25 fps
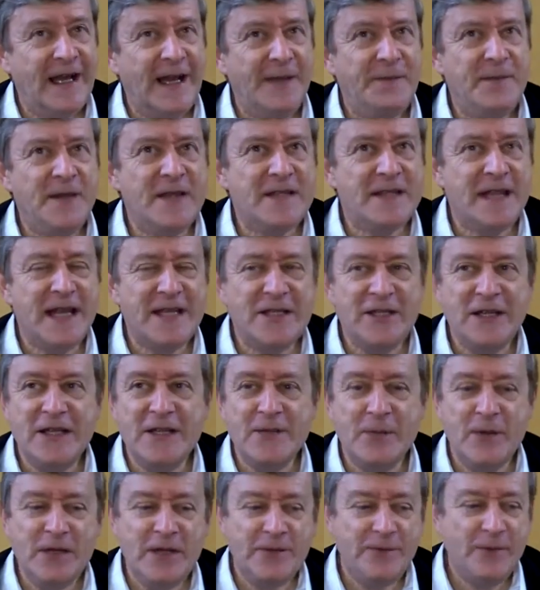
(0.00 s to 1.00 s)
And there's actually
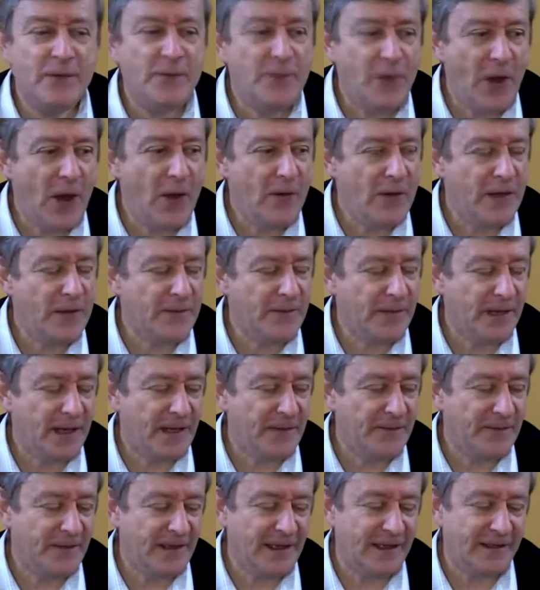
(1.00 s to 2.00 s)
a wonderful poem,
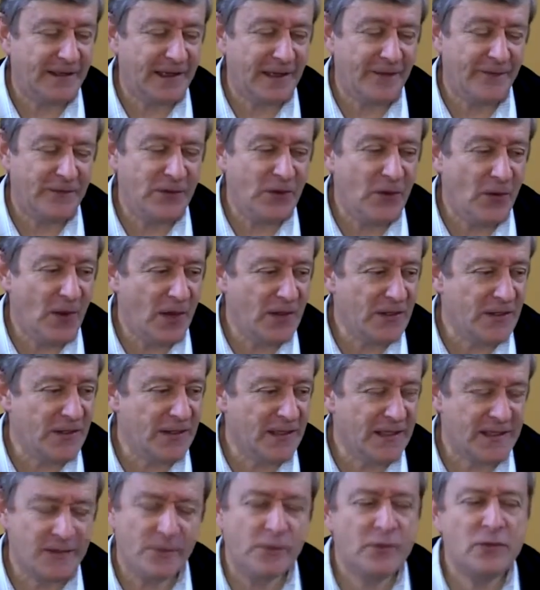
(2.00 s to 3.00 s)
I often quoted
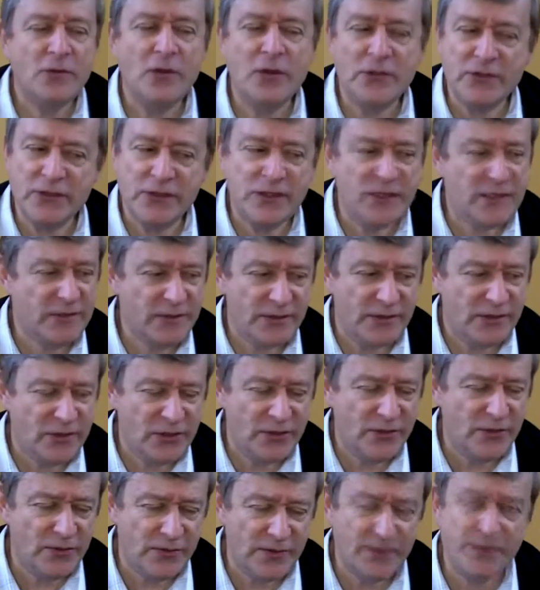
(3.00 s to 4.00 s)
this, not to the
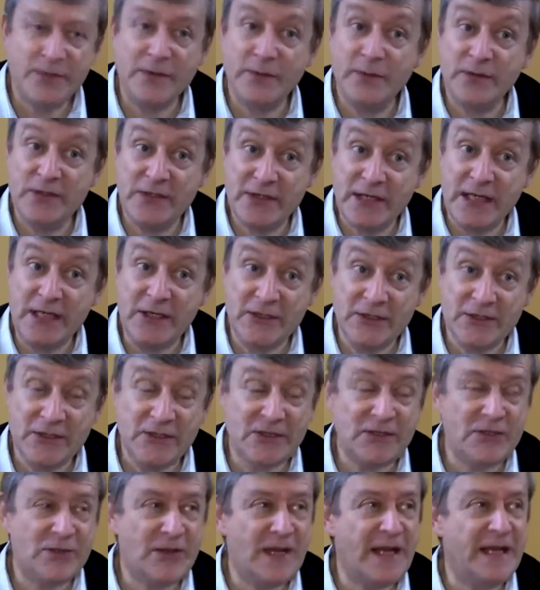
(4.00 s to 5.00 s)
children, but with teachers
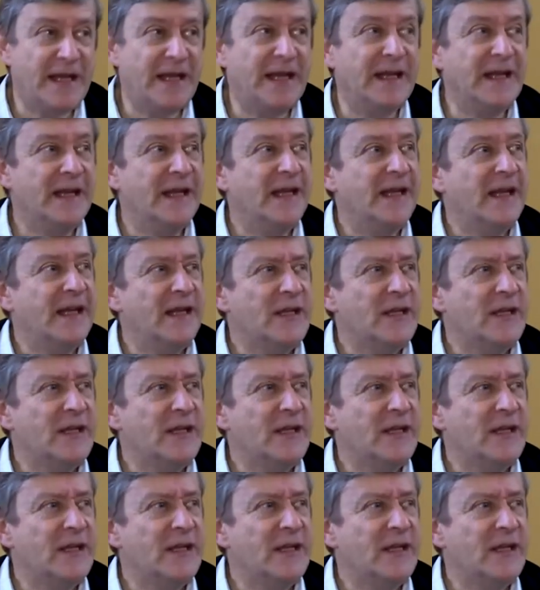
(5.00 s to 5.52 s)
in training.